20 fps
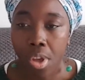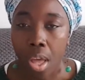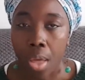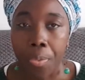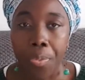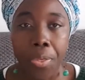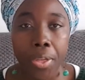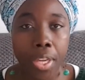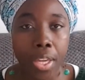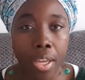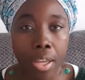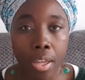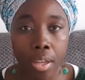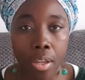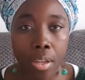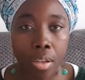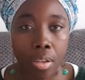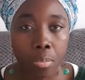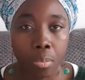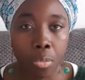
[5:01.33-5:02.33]
thicker,
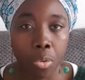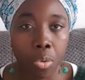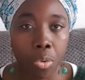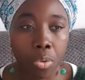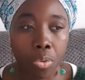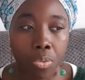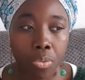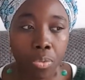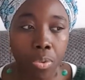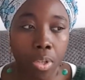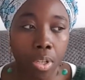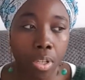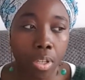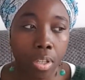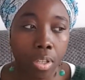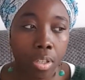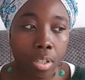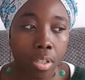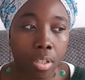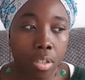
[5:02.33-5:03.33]
more
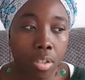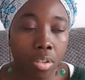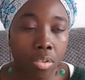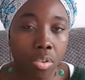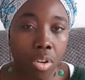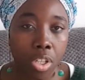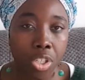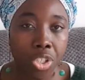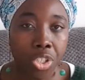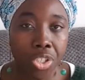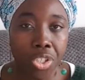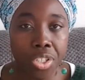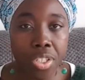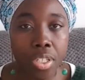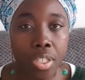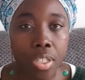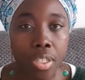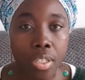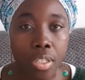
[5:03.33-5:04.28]
for crushed